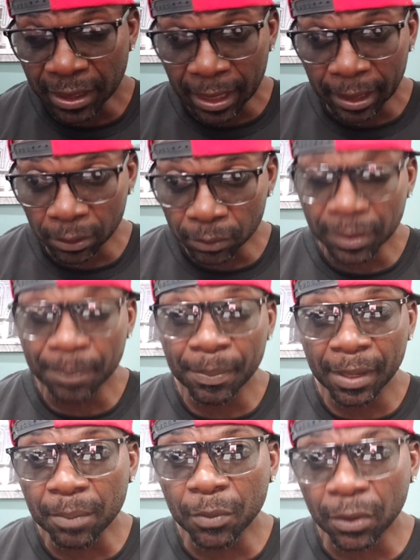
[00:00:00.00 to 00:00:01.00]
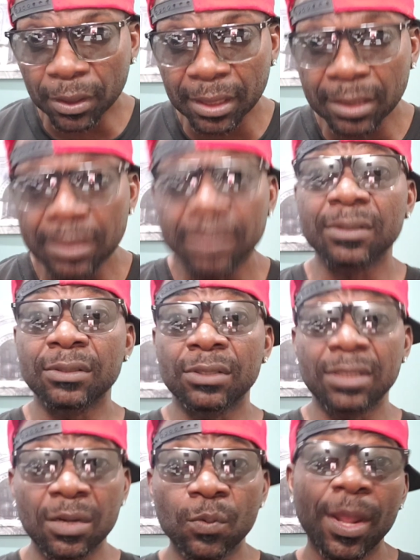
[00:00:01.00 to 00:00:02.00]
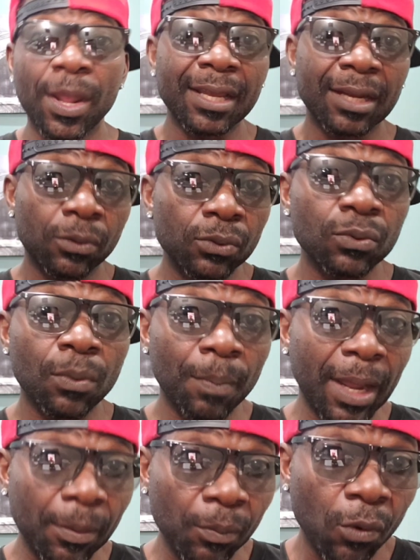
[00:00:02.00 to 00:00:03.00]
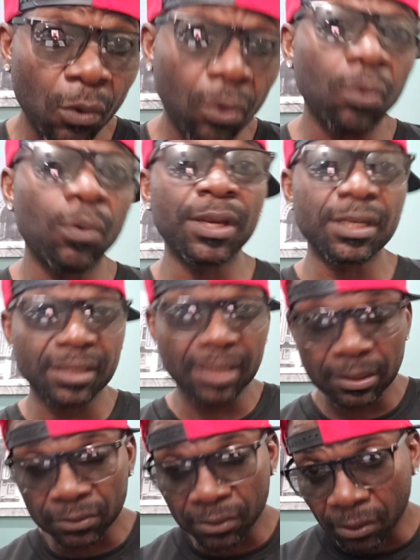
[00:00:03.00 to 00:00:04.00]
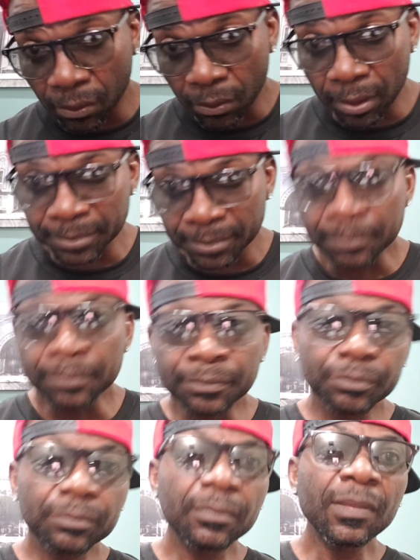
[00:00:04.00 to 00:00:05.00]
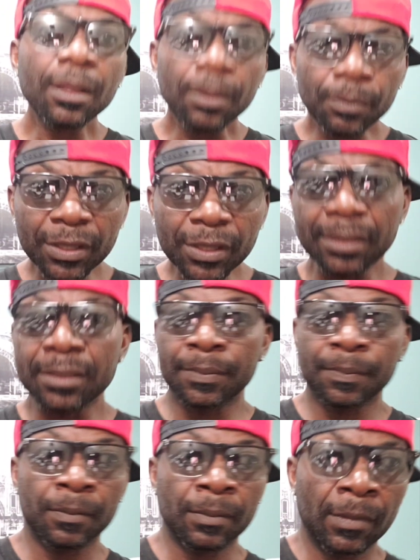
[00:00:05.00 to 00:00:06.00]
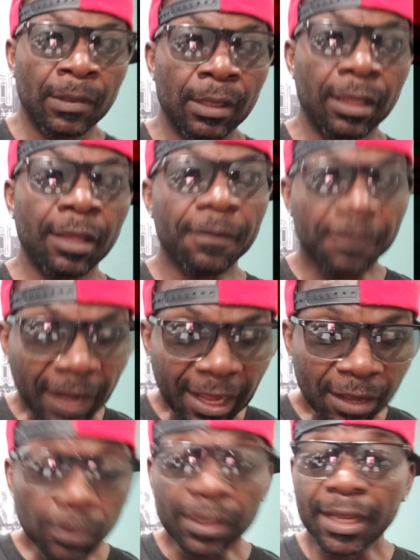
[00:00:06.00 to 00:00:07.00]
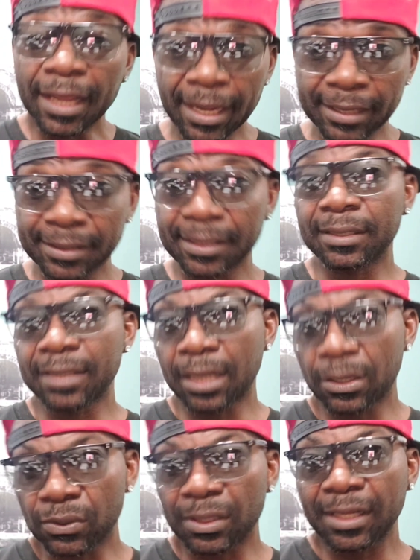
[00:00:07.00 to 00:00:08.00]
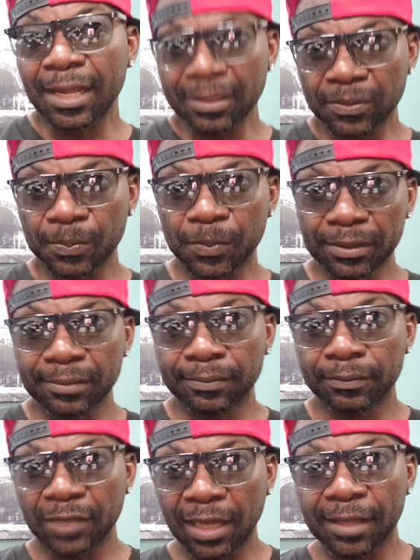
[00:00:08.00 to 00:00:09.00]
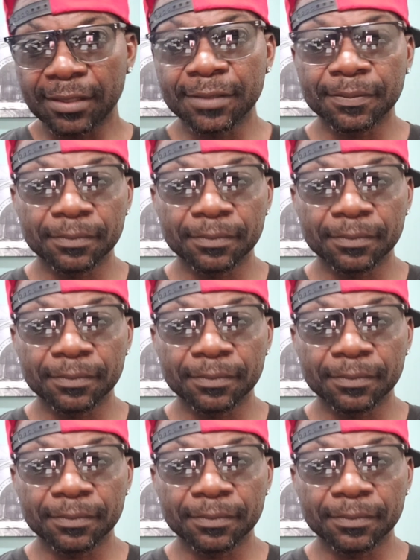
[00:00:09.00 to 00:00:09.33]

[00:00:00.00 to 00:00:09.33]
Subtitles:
down the bear market. That way I can also buy more when it starts to go up. But if I only had 10,000 Kaspas, guys,